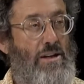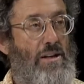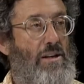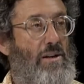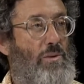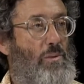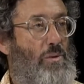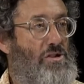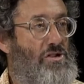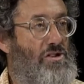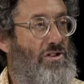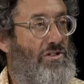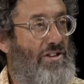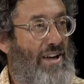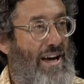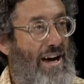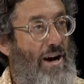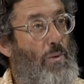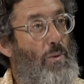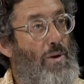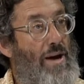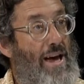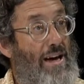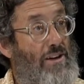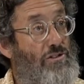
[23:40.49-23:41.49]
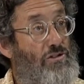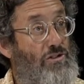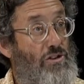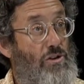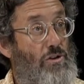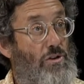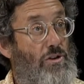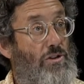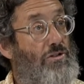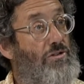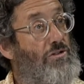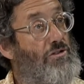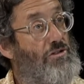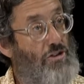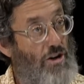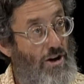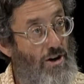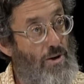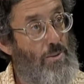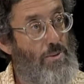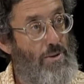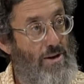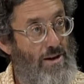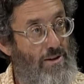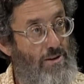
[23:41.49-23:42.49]
which is how we ask you to
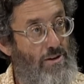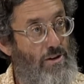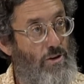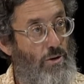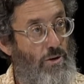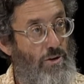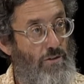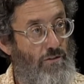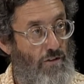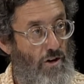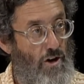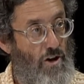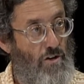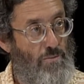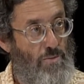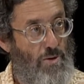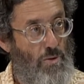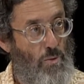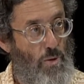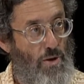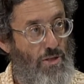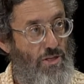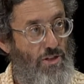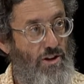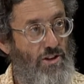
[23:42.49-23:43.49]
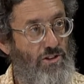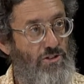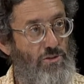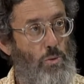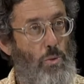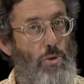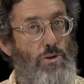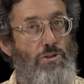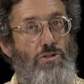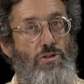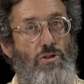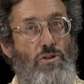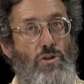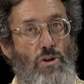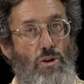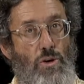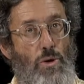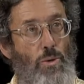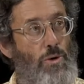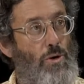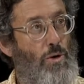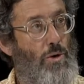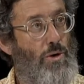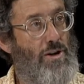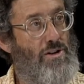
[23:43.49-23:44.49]
start in your involvement with us. Once you go to
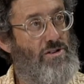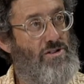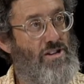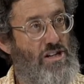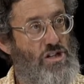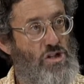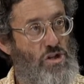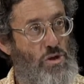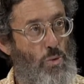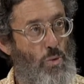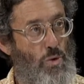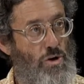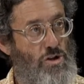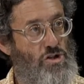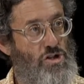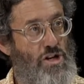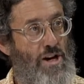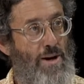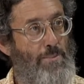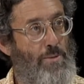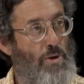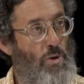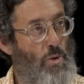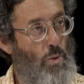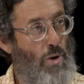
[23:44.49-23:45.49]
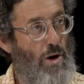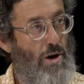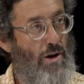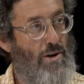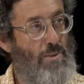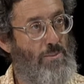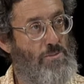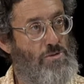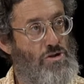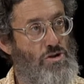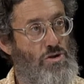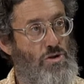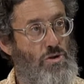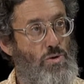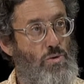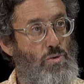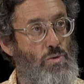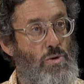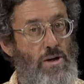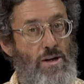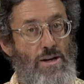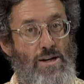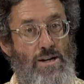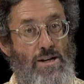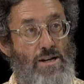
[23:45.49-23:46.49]
an orientation workshop, you're welcome to
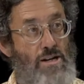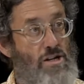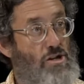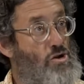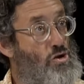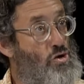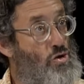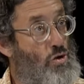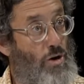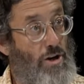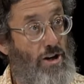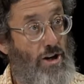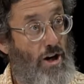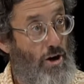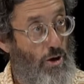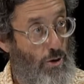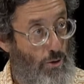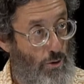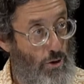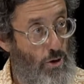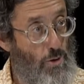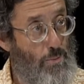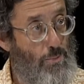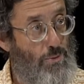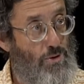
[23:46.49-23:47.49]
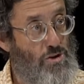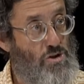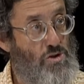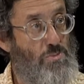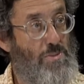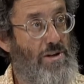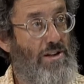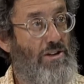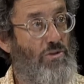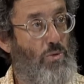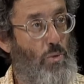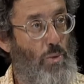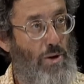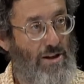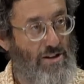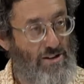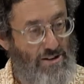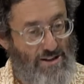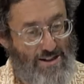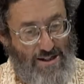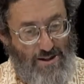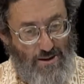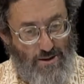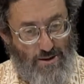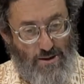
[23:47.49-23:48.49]
join our group, which meets
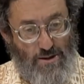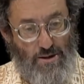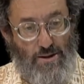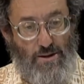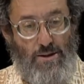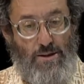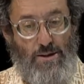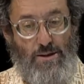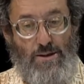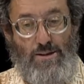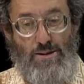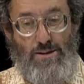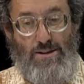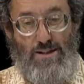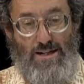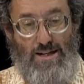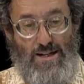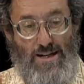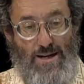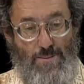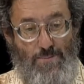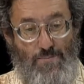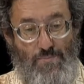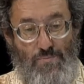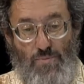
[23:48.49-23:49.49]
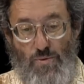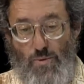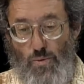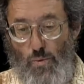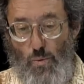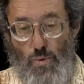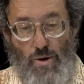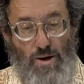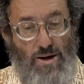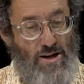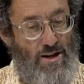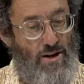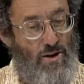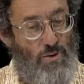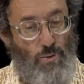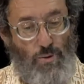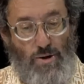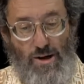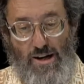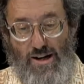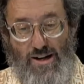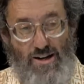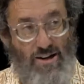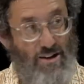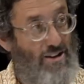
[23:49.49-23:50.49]
weekly. Um, we need, we're going
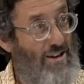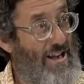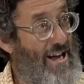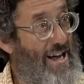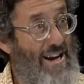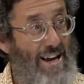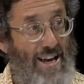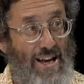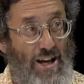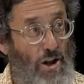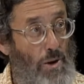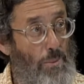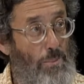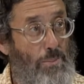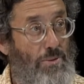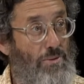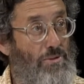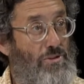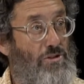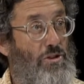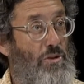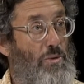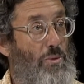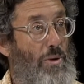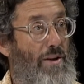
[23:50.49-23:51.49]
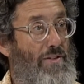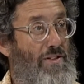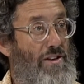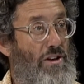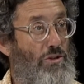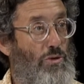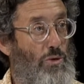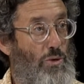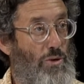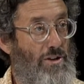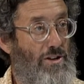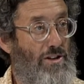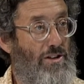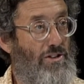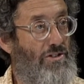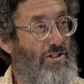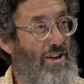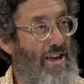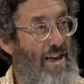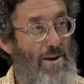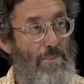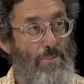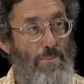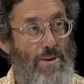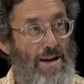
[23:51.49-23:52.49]
to need a lot of help to run these ordinance
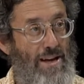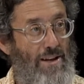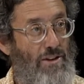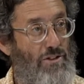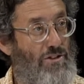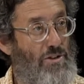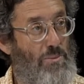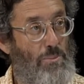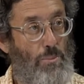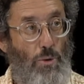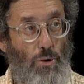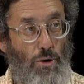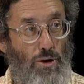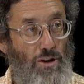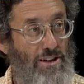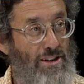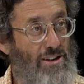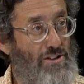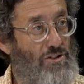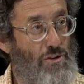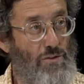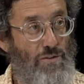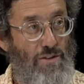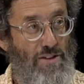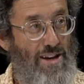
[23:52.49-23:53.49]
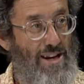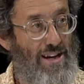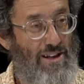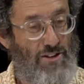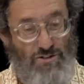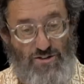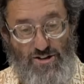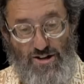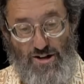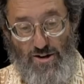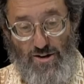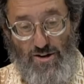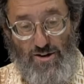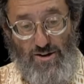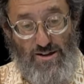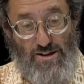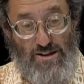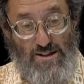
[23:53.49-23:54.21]
campaigns in Portland over the next year.